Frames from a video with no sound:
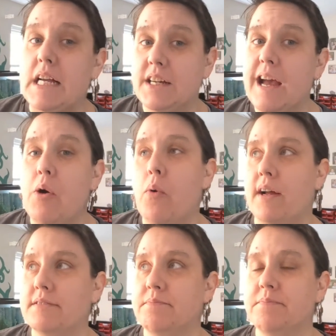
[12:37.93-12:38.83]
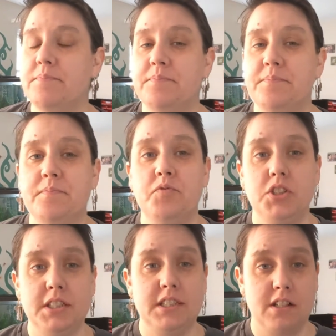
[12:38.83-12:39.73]
he'll get one,
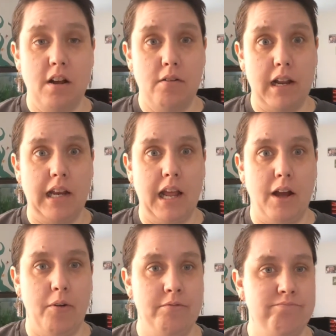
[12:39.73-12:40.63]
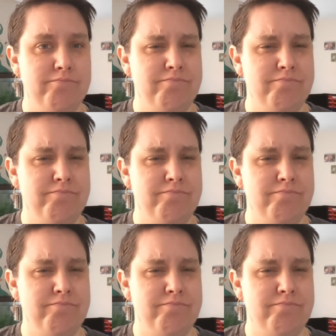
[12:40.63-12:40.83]
just not right now.